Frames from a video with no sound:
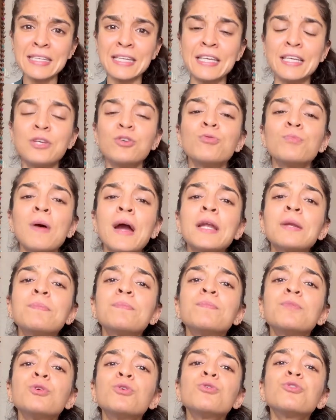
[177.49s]
You might,
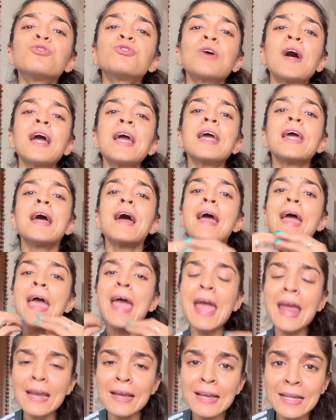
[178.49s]
try
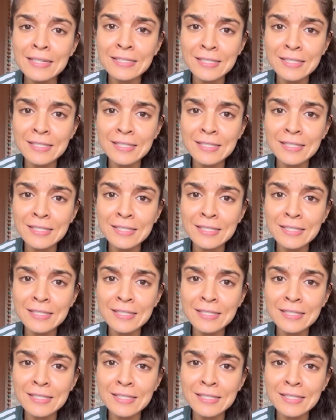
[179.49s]
endless